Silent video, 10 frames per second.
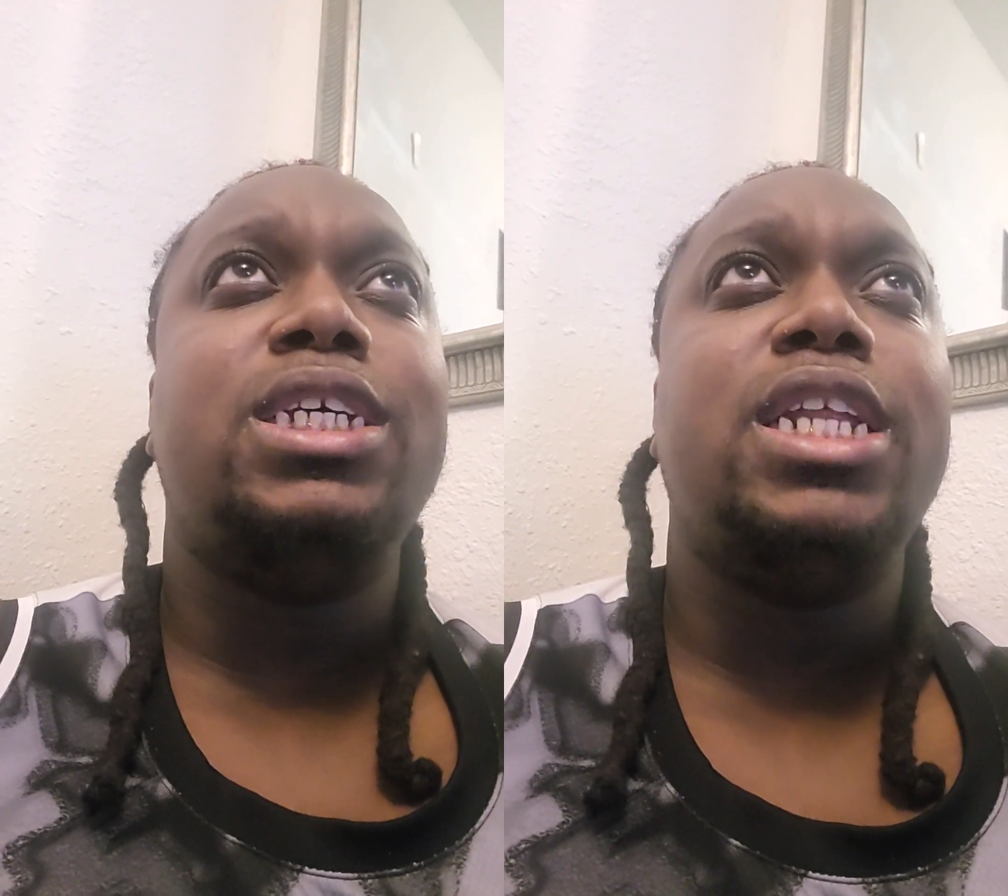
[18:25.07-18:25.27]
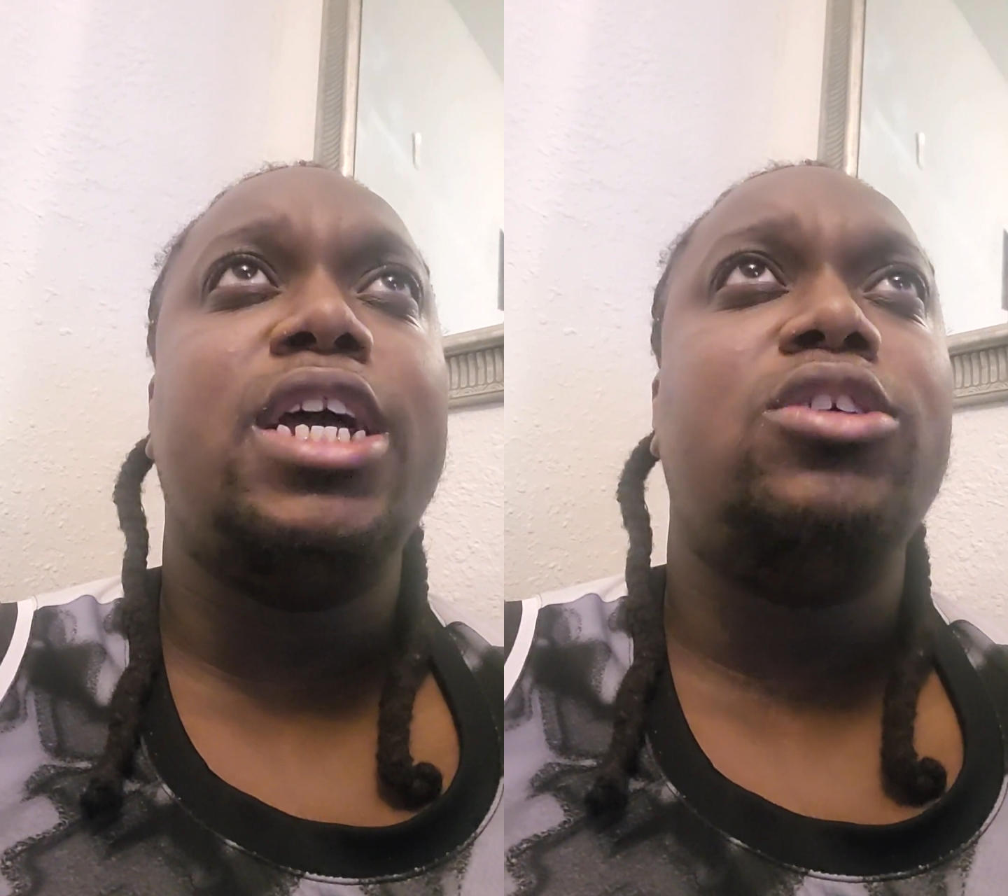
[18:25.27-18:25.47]

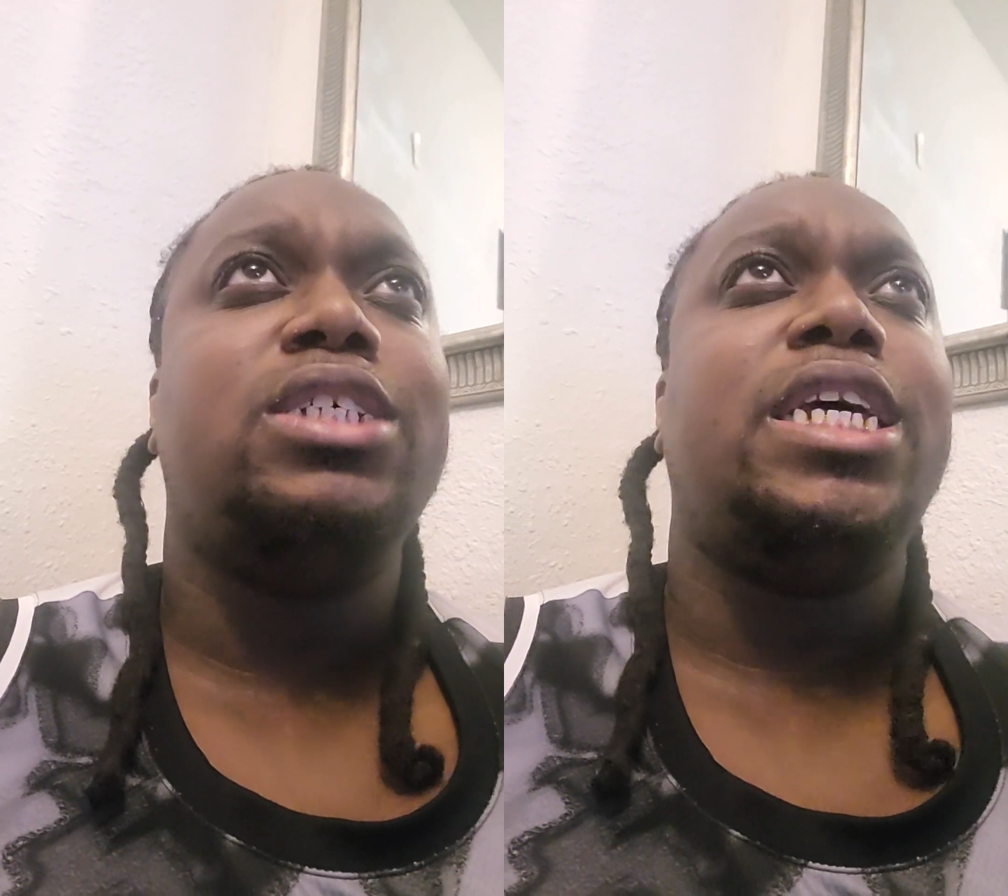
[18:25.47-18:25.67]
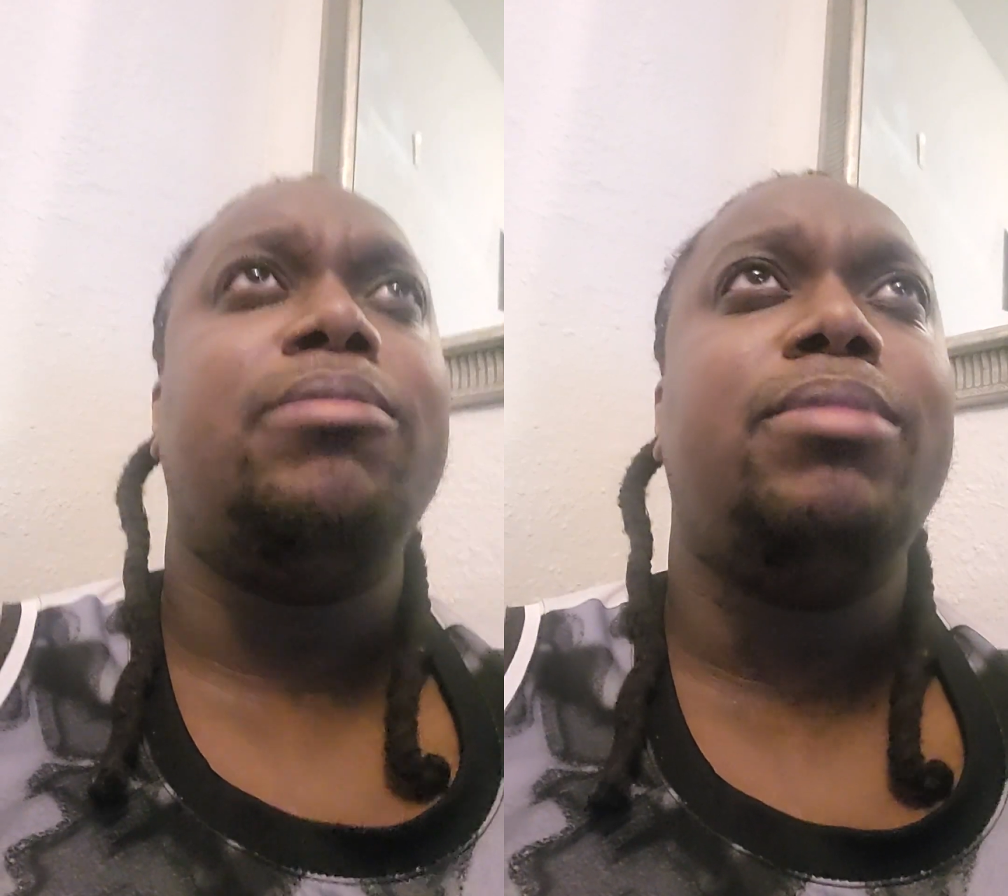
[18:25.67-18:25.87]

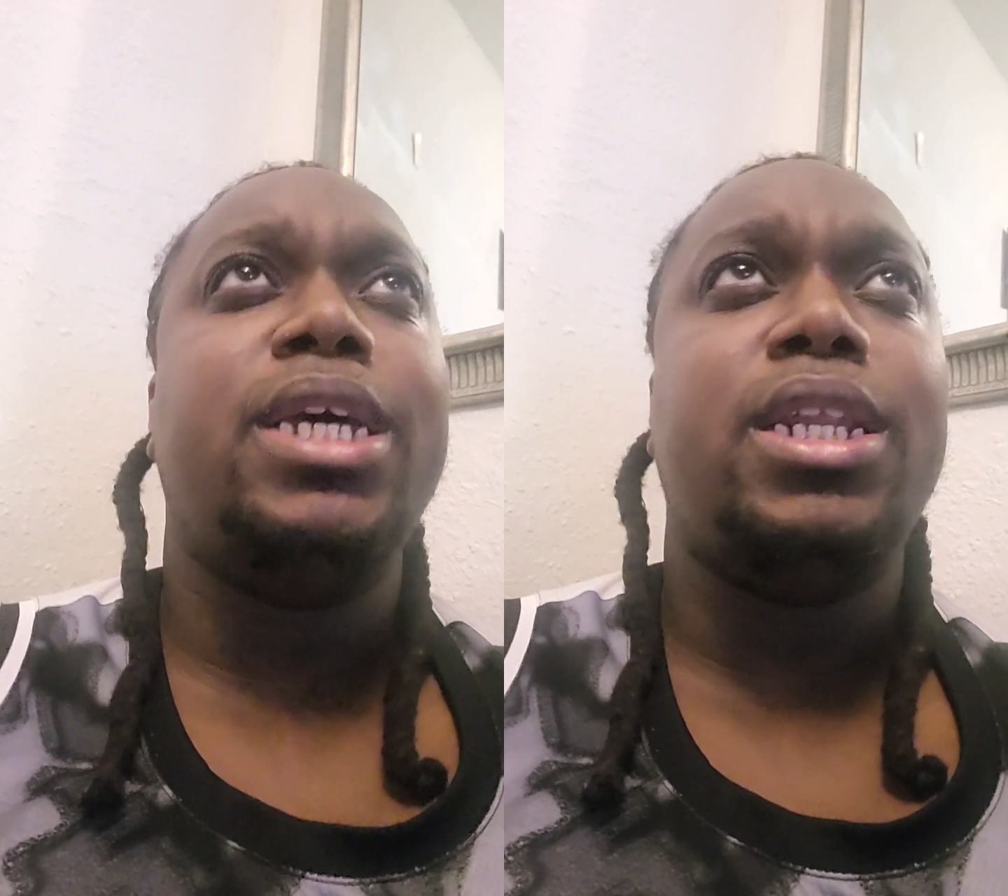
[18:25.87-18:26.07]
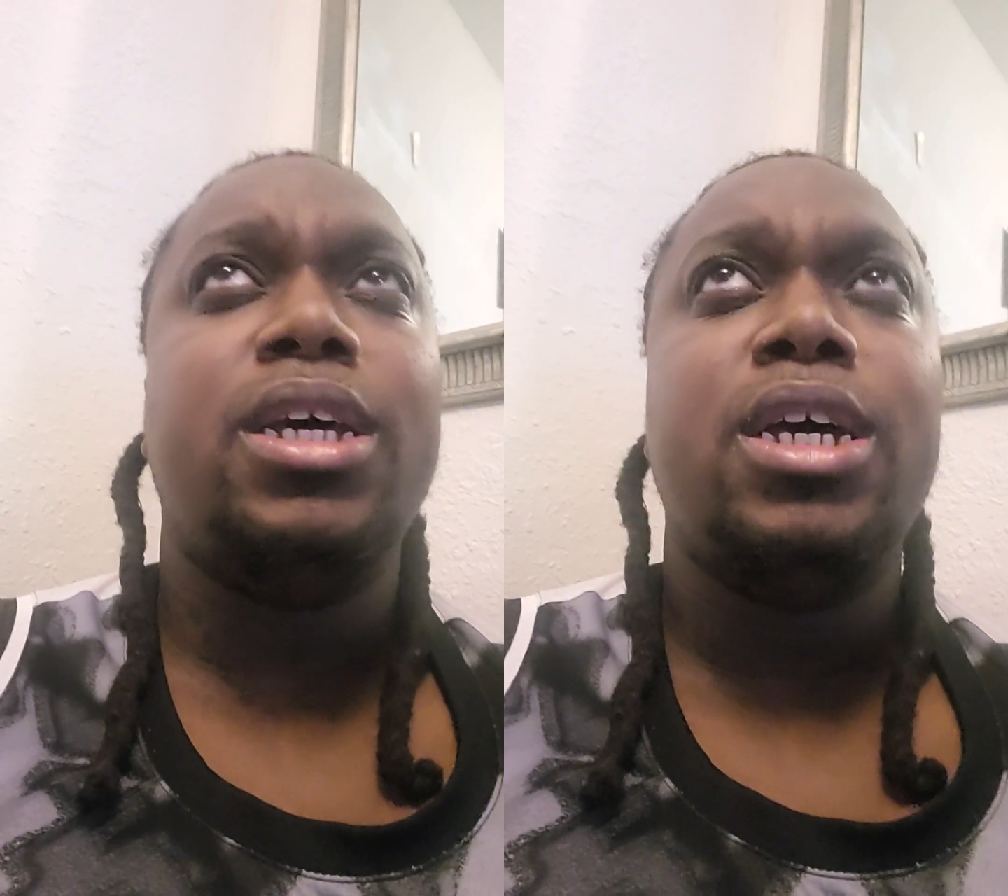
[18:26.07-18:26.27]
teenagers, and
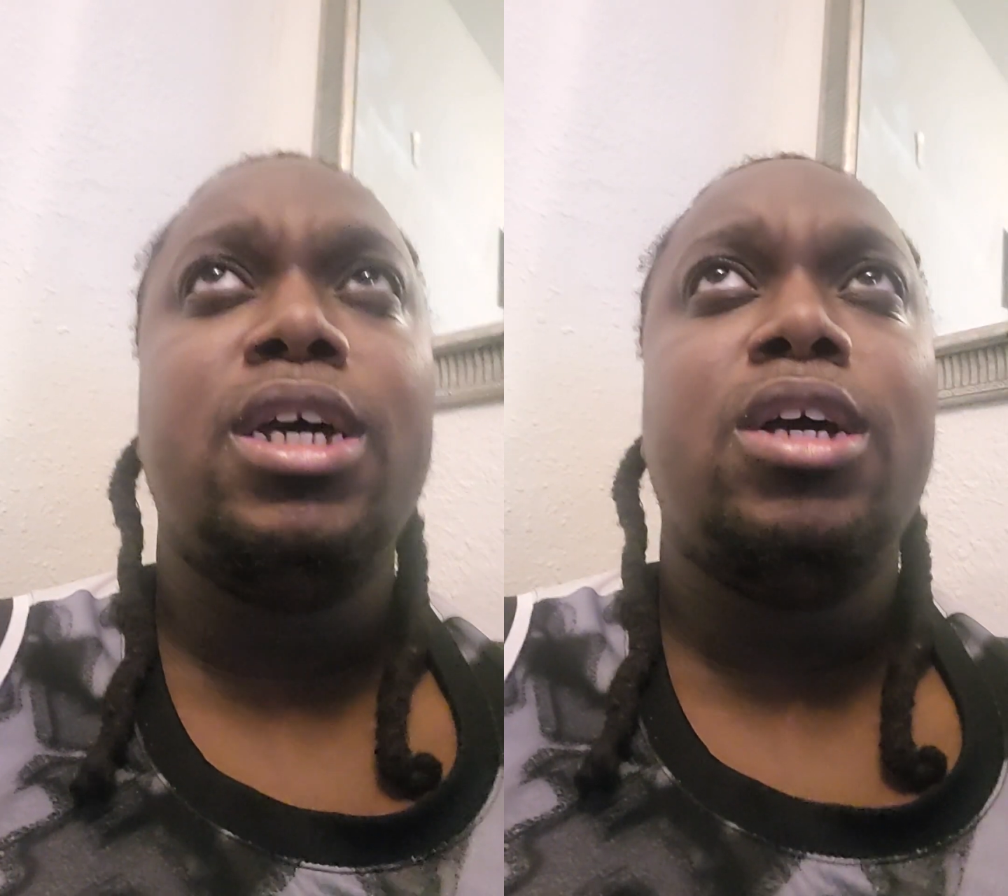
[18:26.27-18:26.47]
men